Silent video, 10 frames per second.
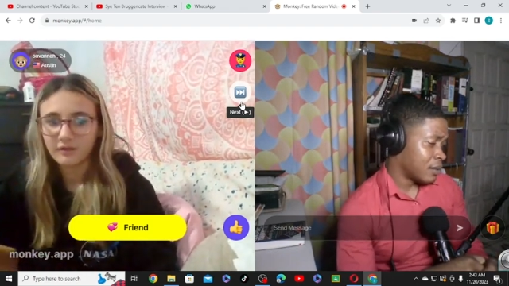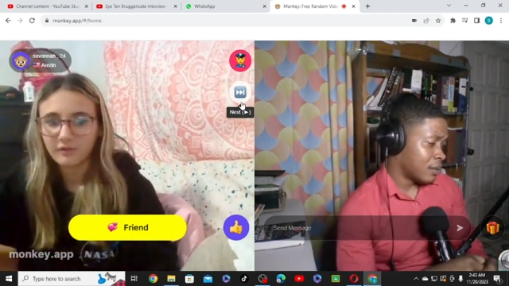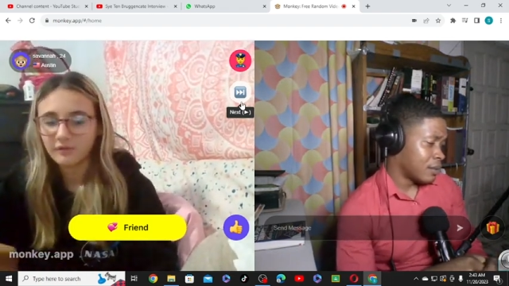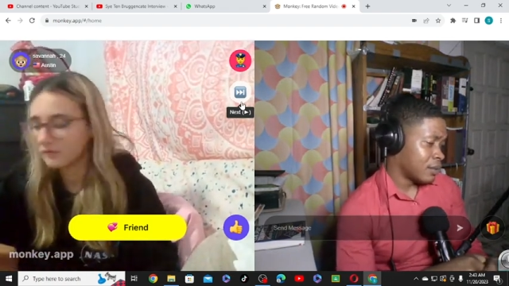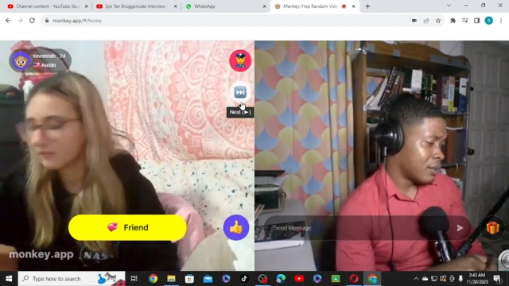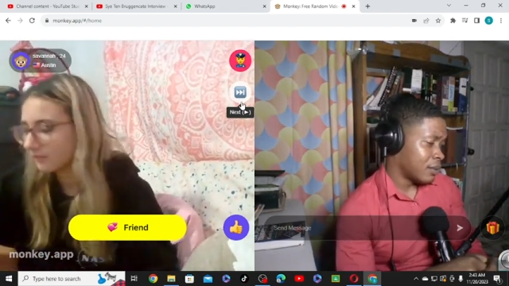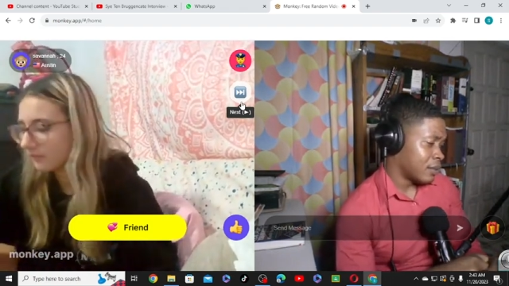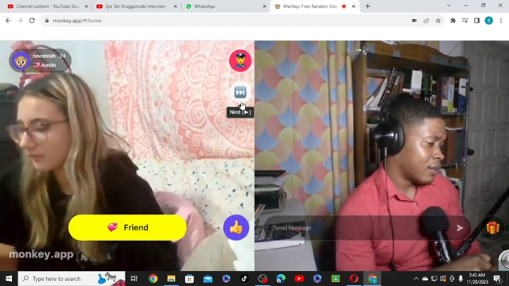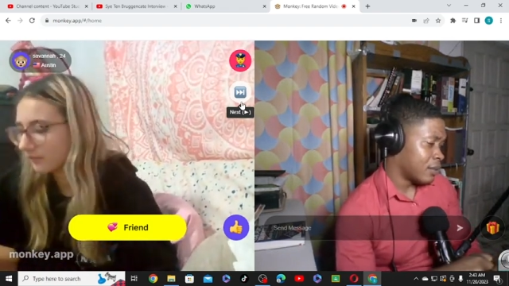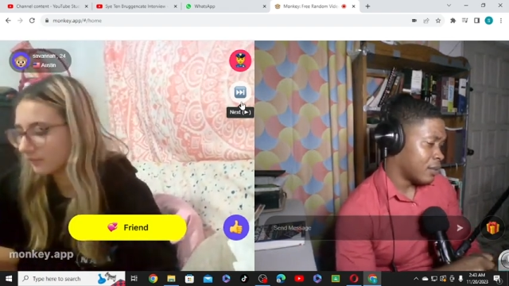
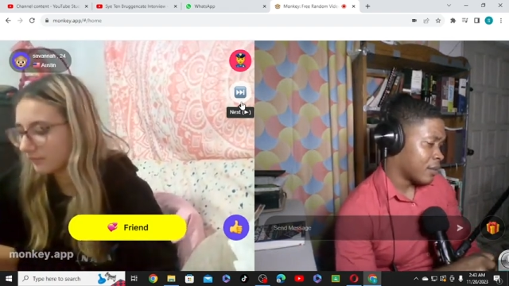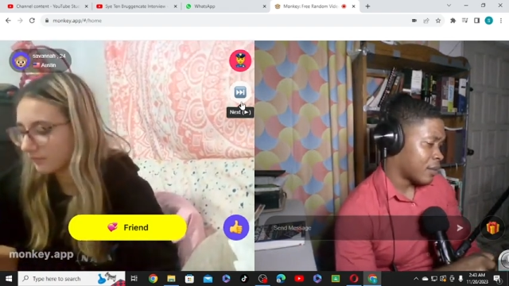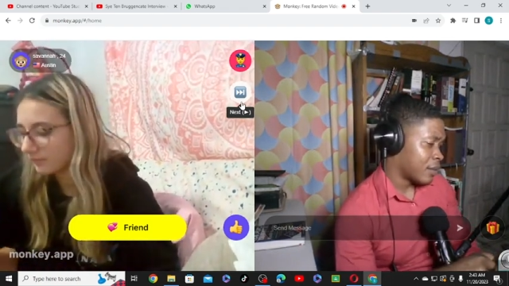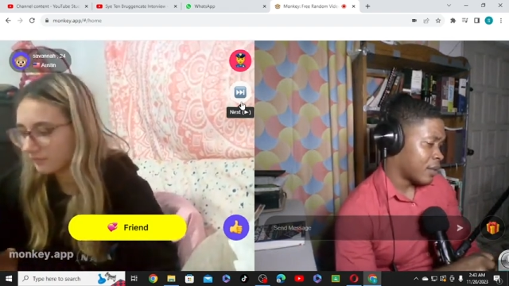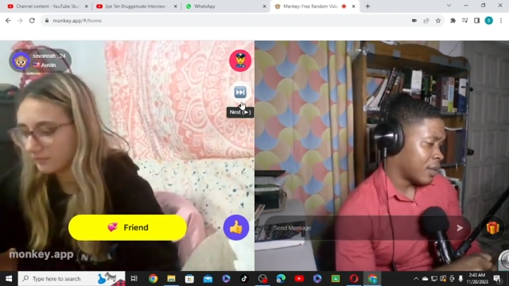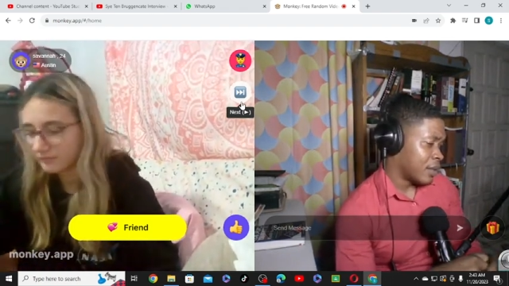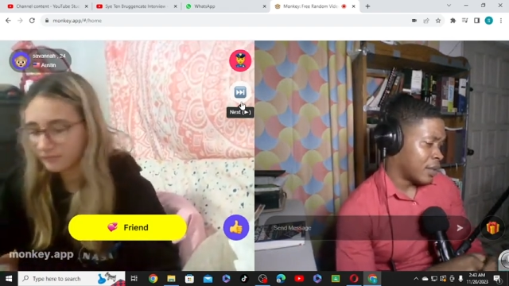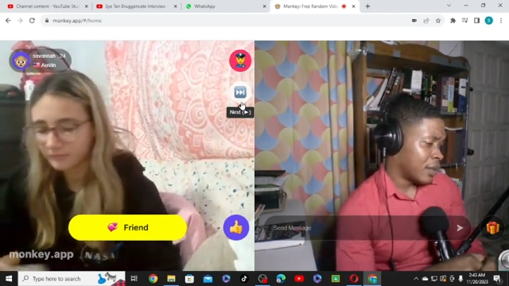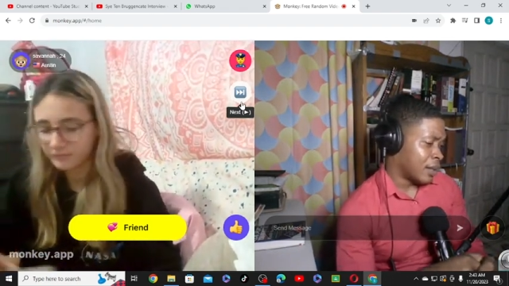(no one is talking)